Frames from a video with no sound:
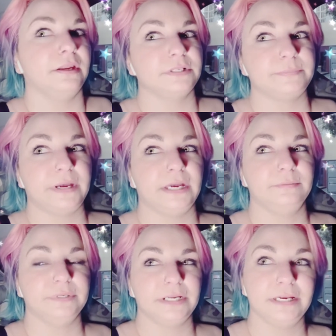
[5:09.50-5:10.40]
it's bad,
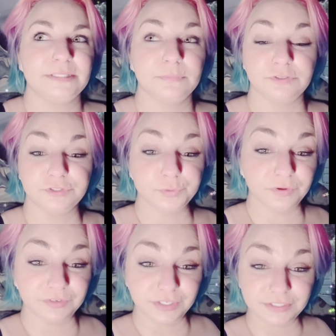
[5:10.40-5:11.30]
but I smoked for
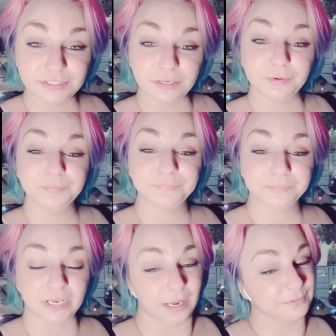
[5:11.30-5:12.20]
12 years, so
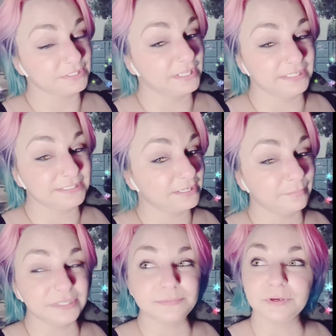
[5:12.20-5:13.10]
I'm just glad to not
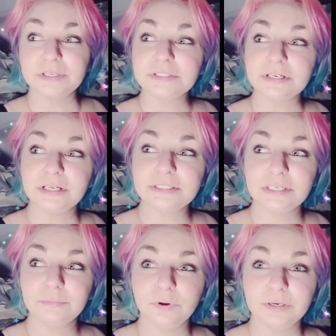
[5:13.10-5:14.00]
be smoking cigarettes
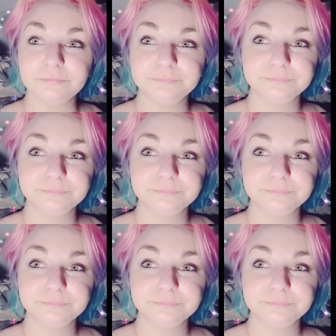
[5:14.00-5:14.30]
anymore.